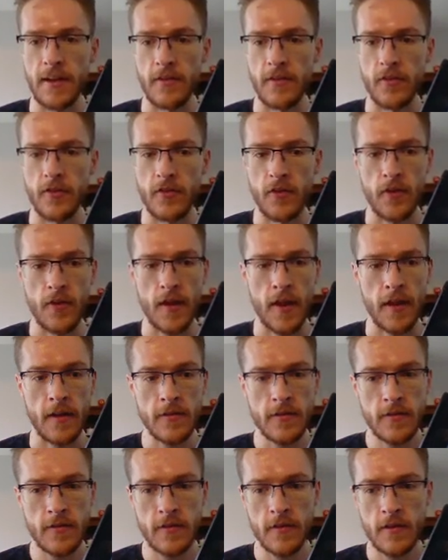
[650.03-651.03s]
just do
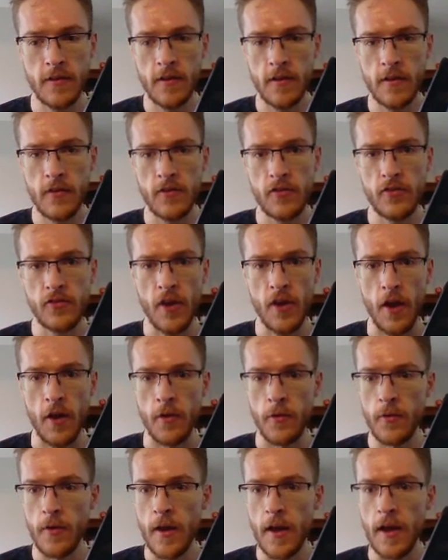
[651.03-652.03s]
this.
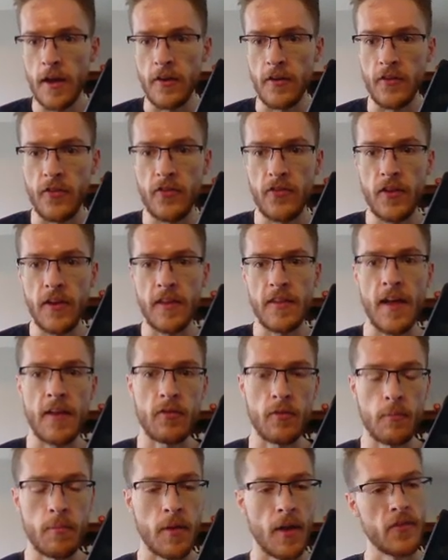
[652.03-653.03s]
Show. You can see that's
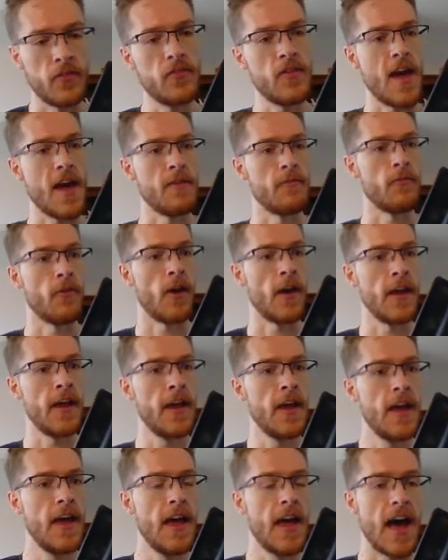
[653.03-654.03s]
on plus 10, right?
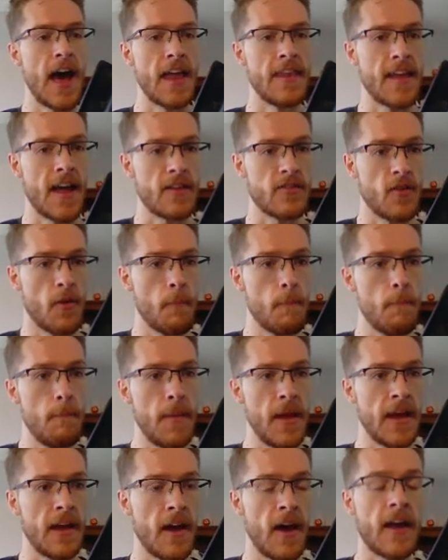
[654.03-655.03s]
And that's a
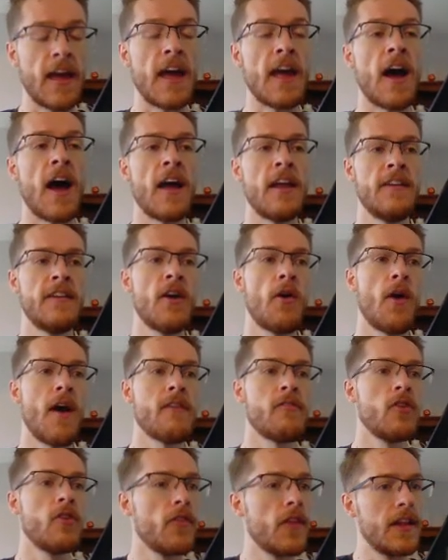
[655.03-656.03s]
big... Okay, I know I
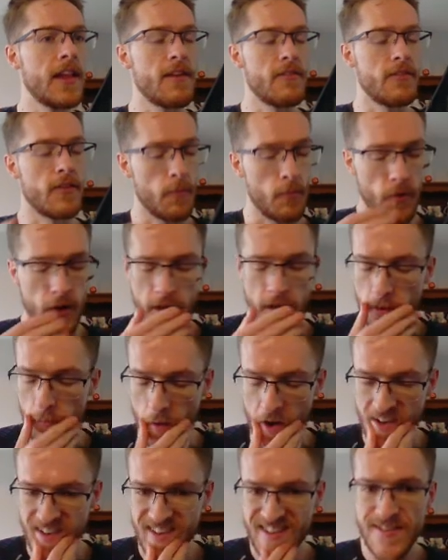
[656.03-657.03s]
haven't got the level upgraded
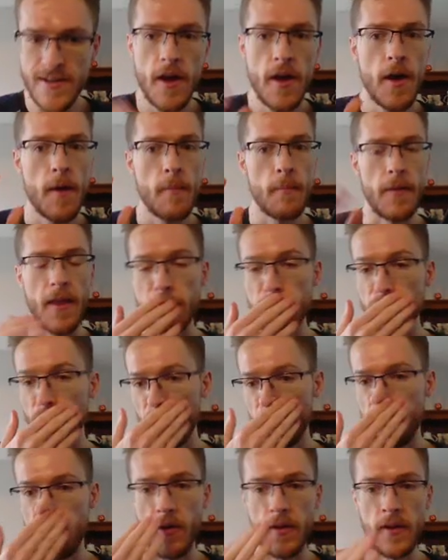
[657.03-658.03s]
much, but that's not
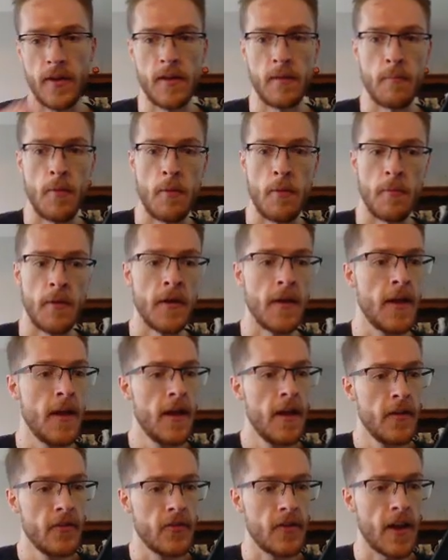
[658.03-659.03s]
the point at the moment.
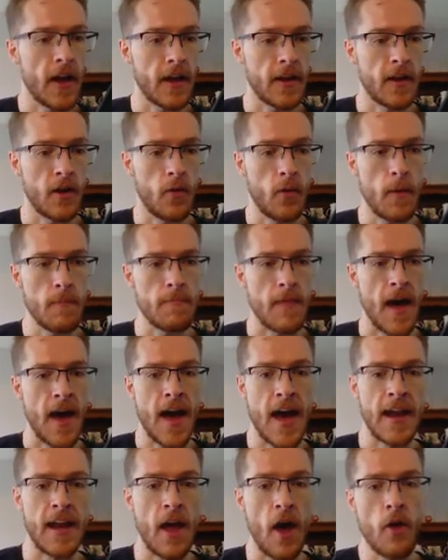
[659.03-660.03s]
So now I can equip that,
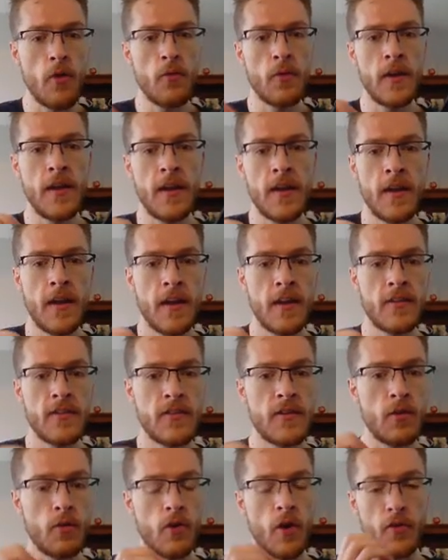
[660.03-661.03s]
and it only
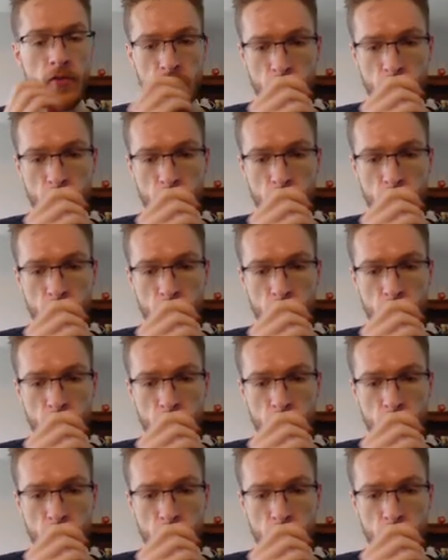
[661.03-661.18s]
still costs